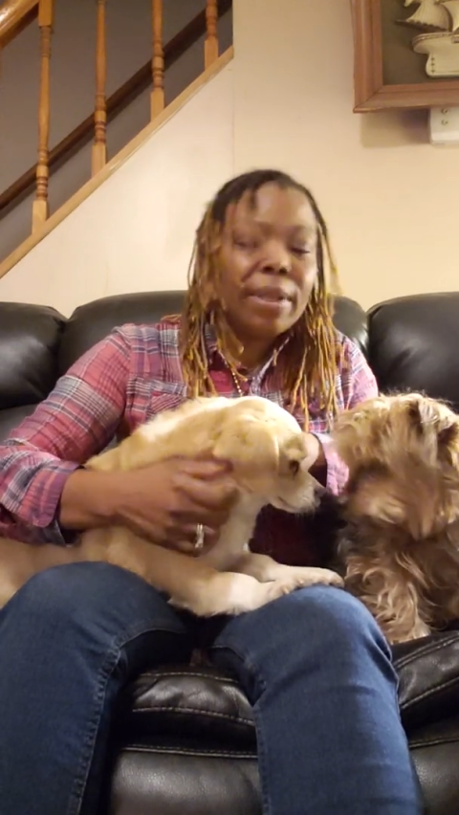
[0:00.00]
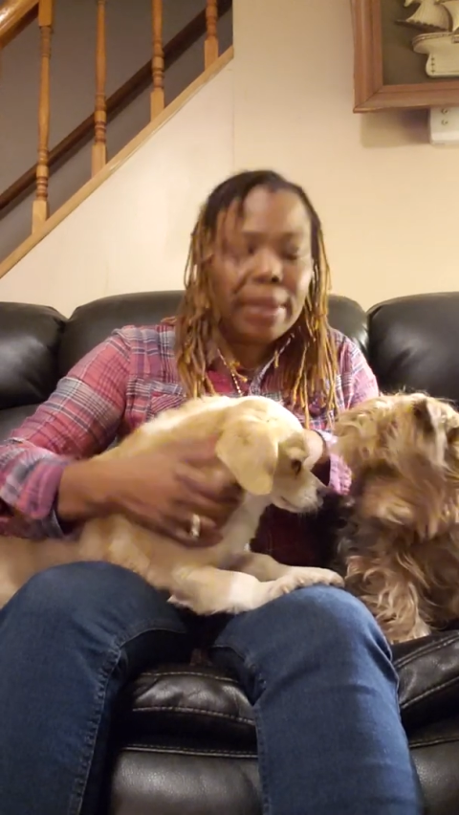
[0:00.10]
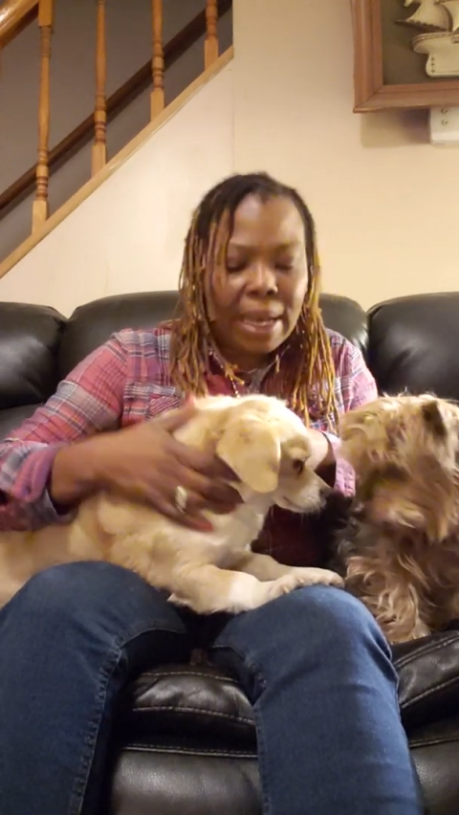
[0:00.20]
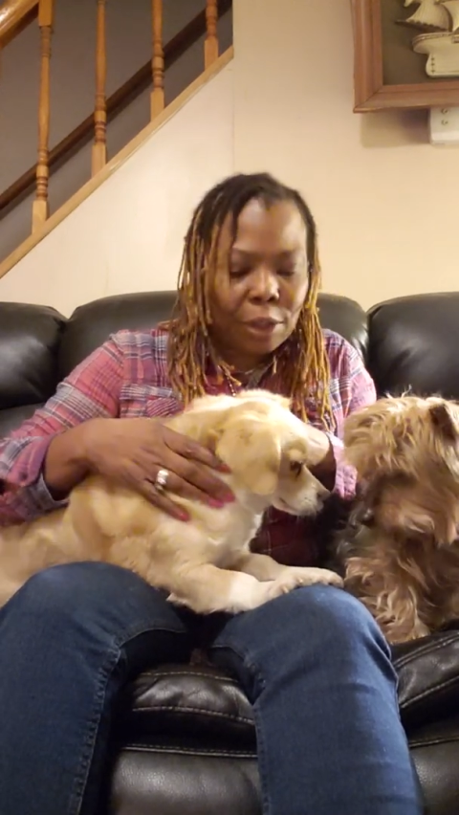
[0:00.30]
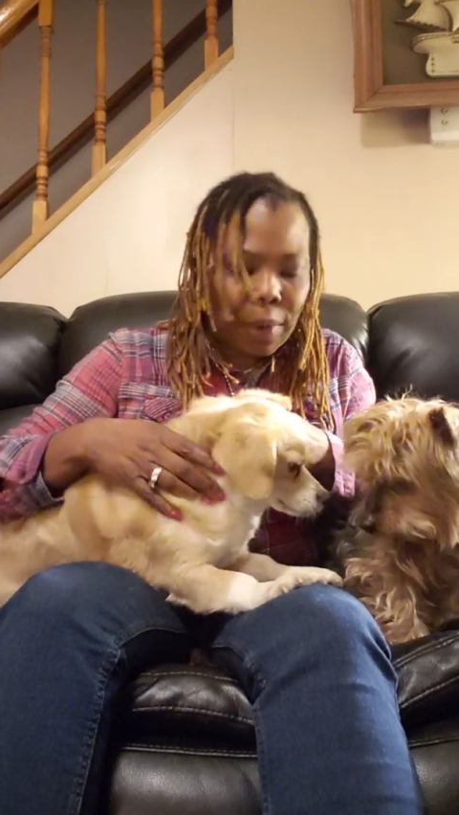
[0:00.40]

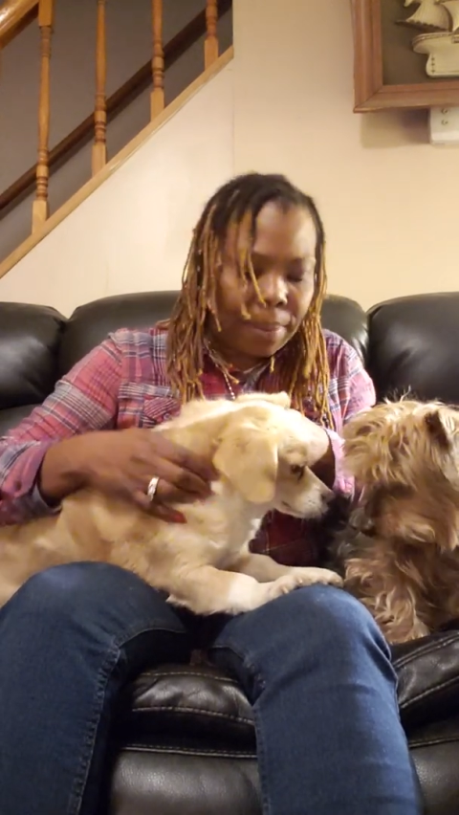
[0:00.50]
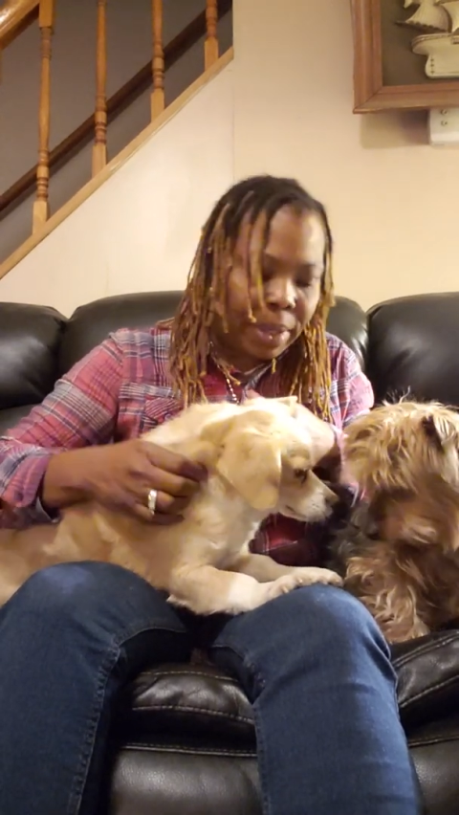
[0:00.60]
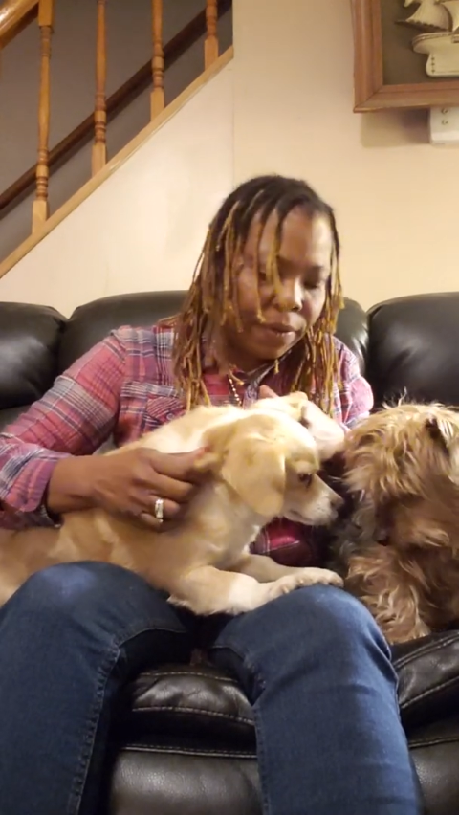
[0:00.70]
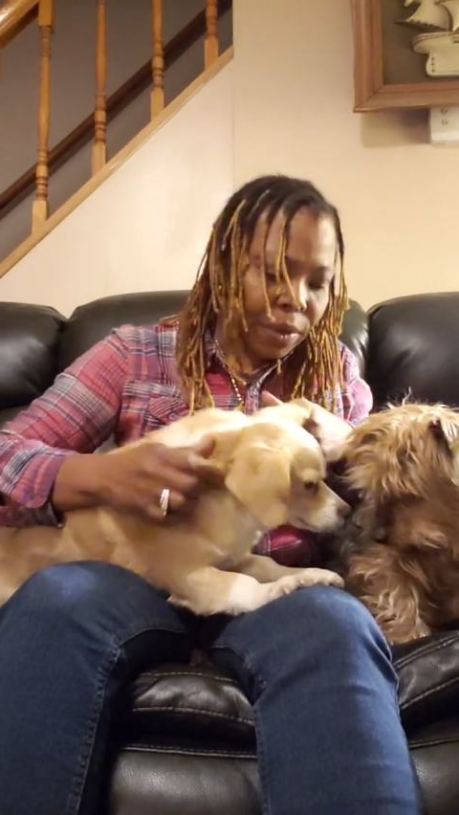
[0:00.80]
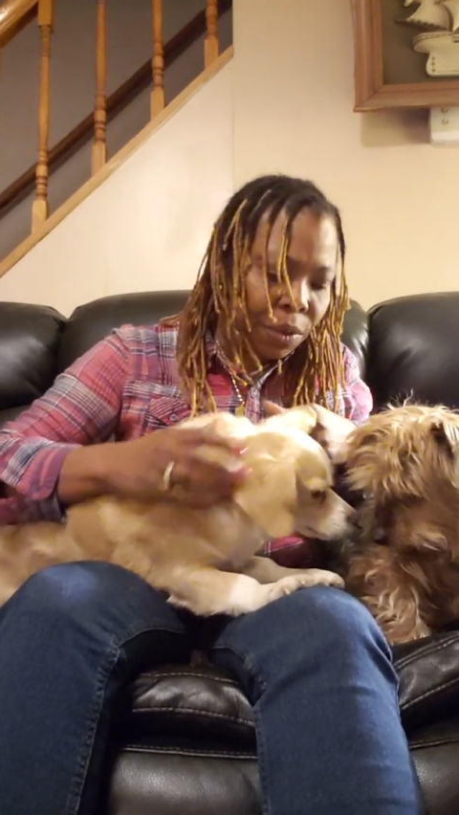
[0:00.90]
that's why I'm
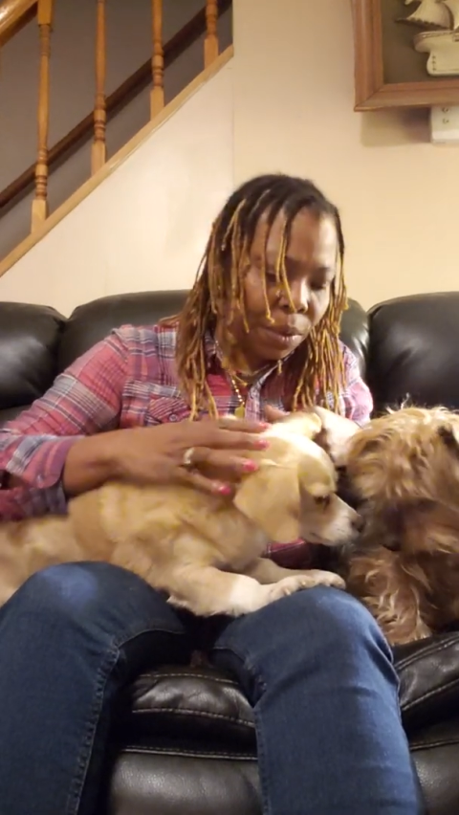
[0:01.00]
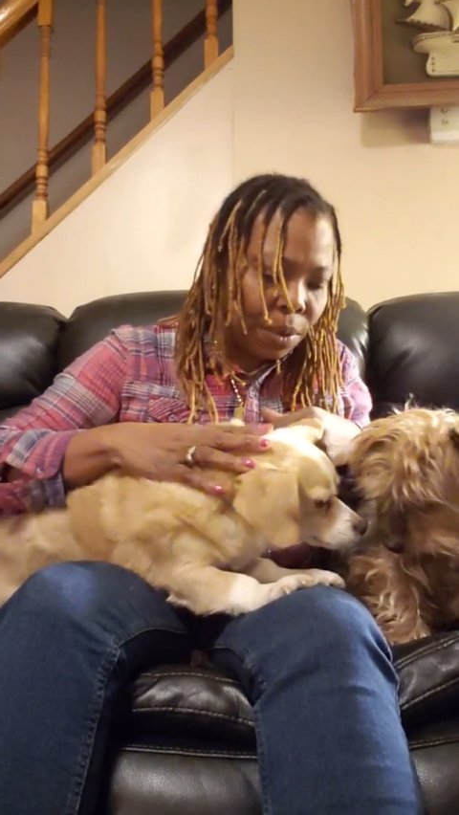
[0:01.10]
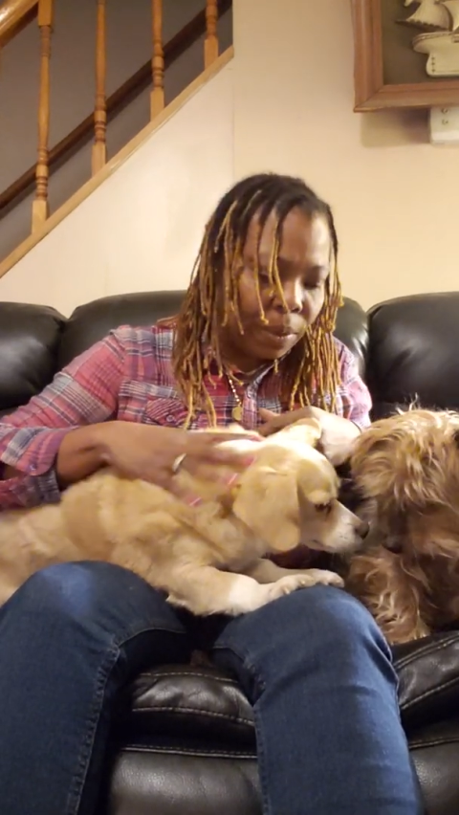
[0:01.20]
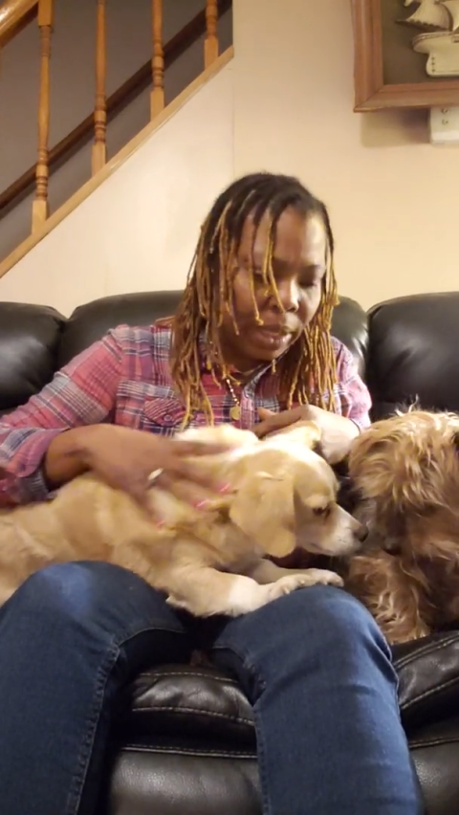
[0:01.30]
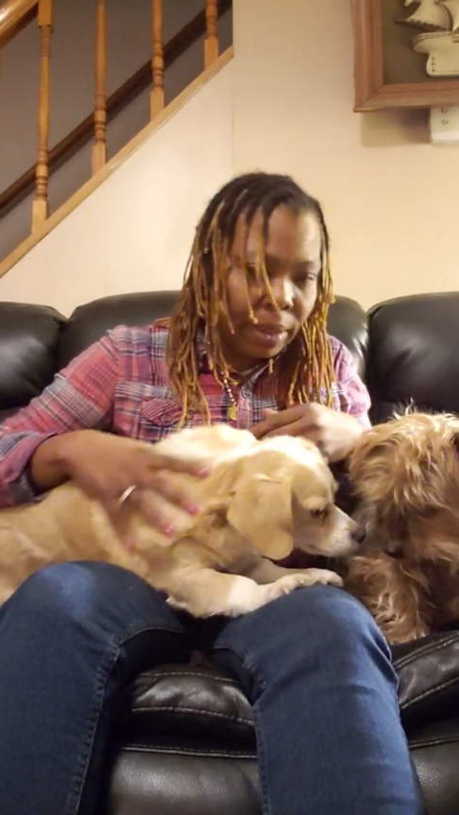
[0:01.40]
giving you
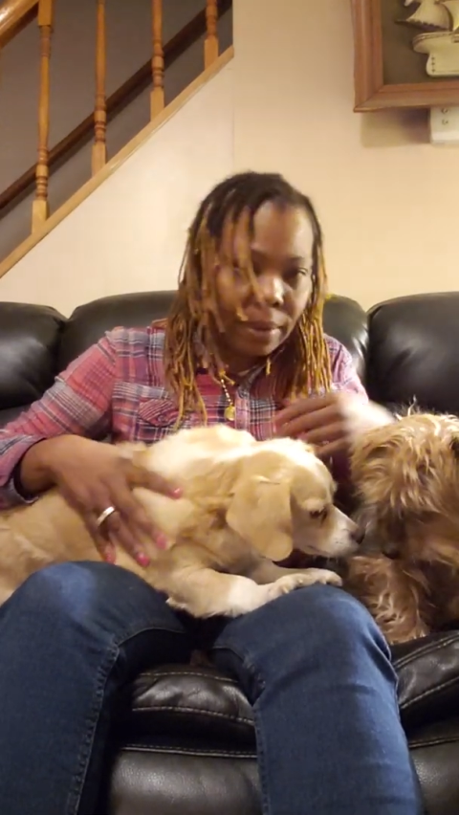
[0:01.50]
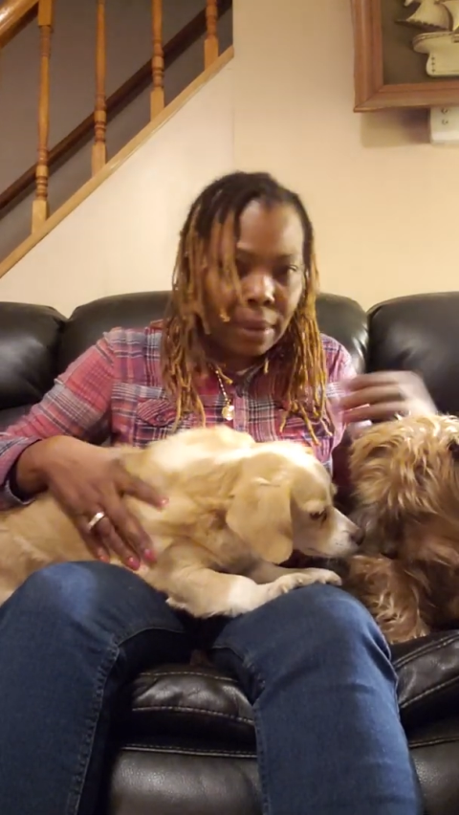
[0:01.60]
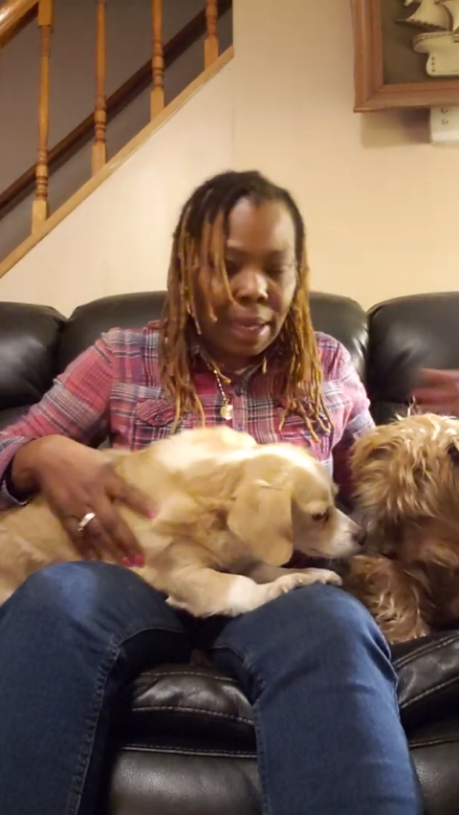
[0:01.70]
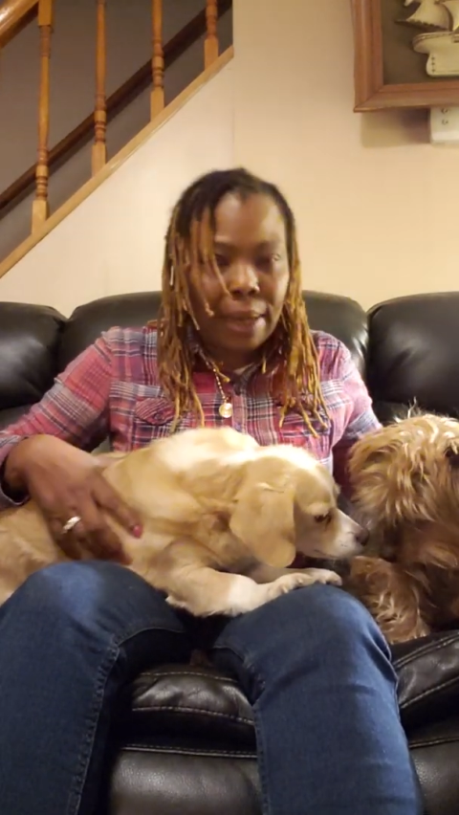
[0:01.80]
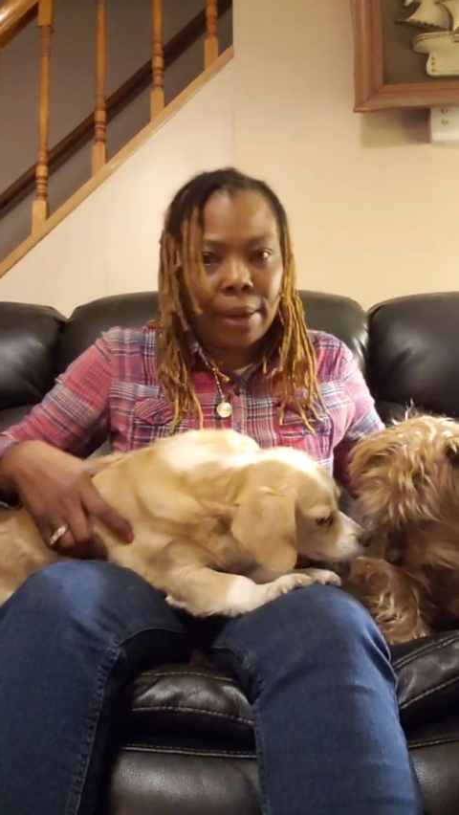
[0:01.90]
away.
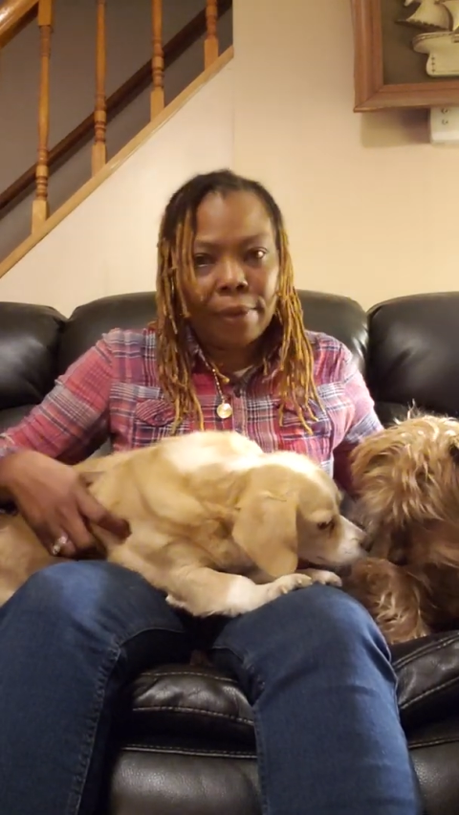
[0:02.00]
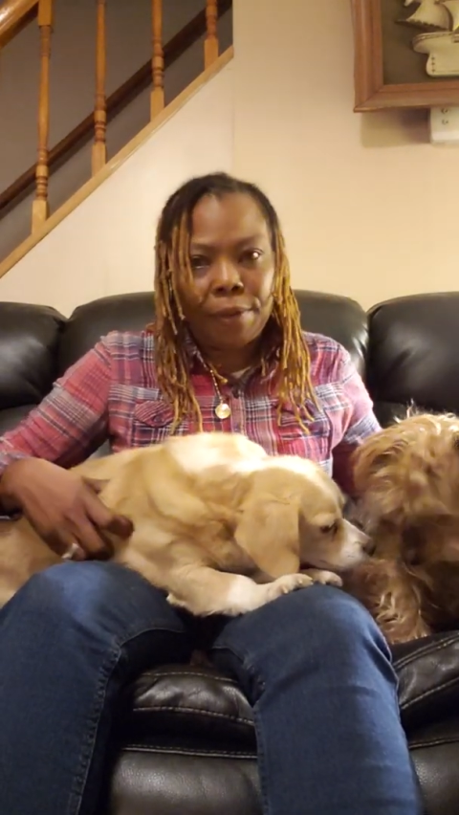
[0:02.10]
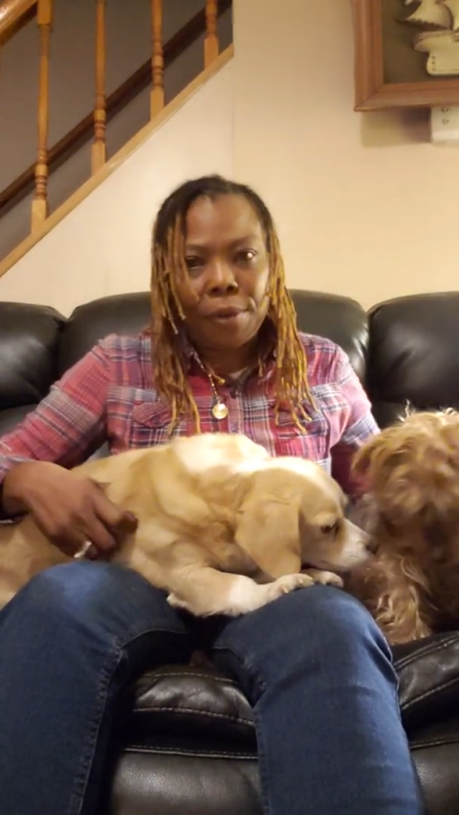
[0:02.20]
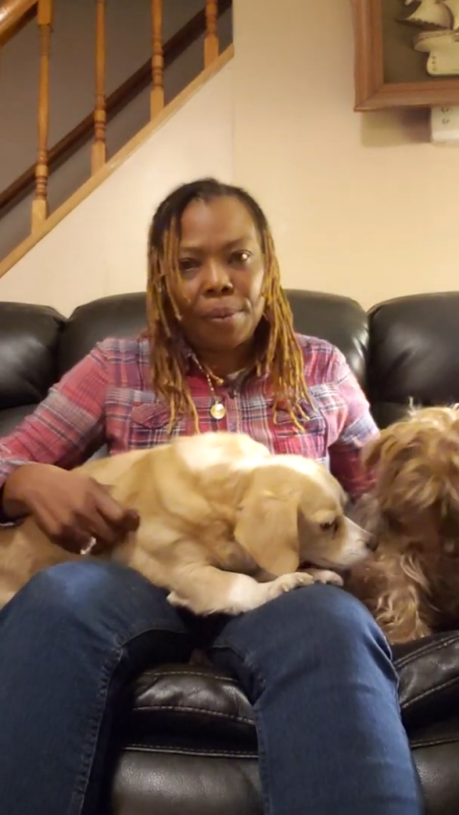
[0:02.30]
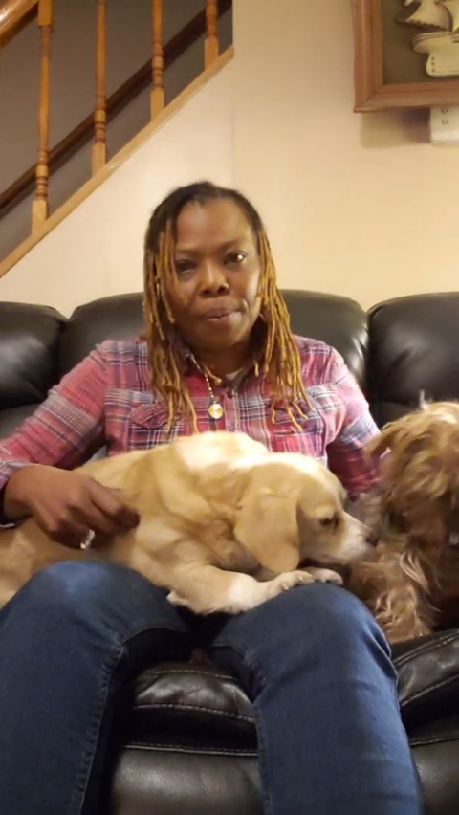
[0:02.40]
I
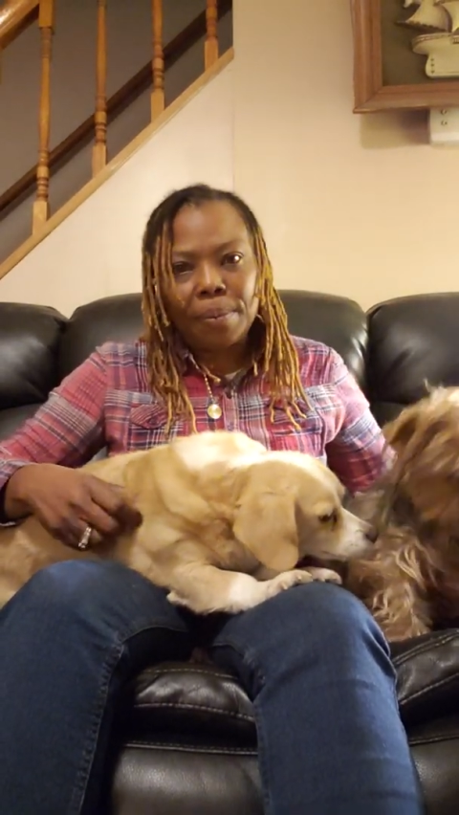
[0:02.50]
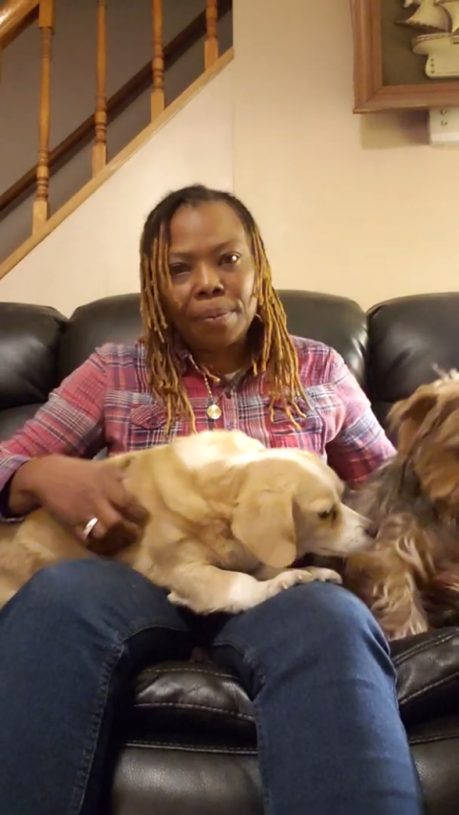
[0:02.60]
love you.